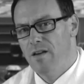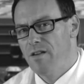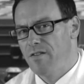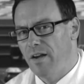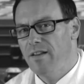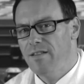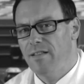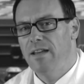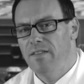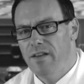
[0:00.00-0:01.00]
Studies
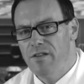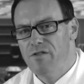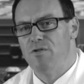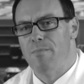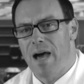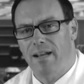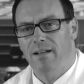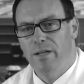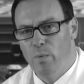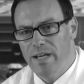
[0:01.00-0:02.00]
like these
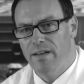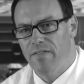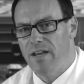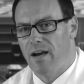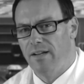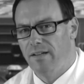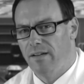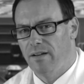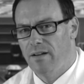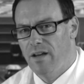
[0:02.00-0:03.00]
dramatically weakened the
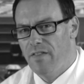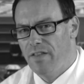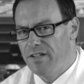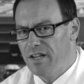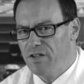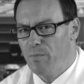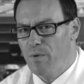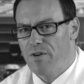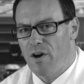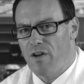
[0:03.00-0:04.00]
idea that addiction
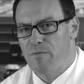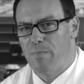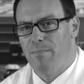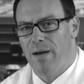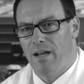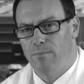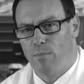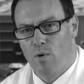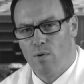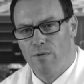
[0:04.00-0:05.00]
was caused by bad
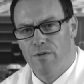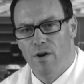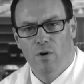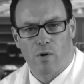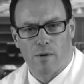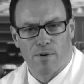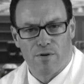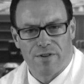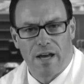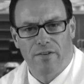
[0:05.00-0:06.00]
morals, or a
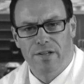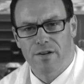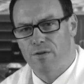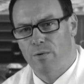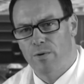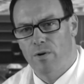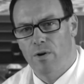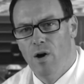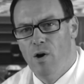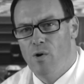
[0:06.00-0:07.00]
personality disorder,
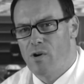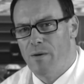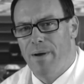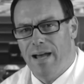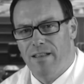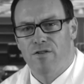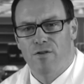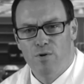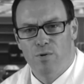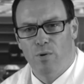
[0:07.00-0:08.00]
or a bad
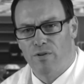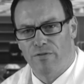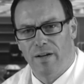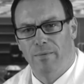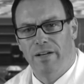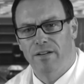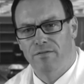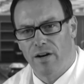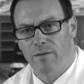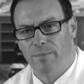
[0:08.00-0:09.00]
social or family
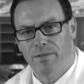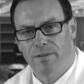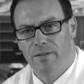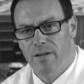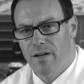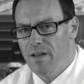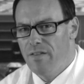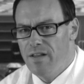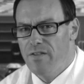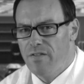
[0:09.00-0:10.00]
environment.
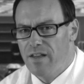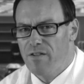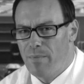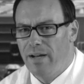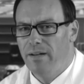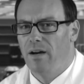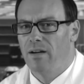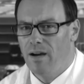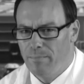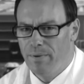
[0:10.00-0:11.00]
These things might
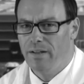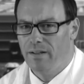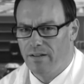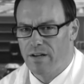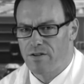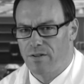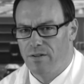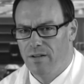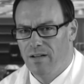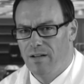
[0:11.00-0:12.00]
accompany addiction,
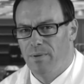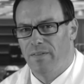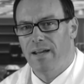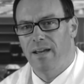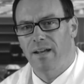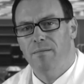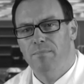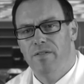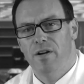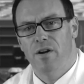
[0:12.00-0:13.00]
but they cannot be
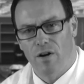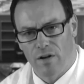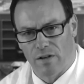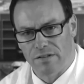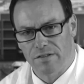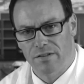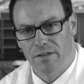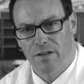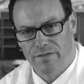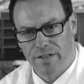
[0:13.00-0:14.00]
the cause
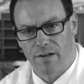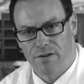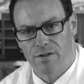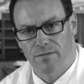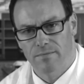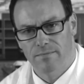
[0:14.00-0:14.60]
of addiction.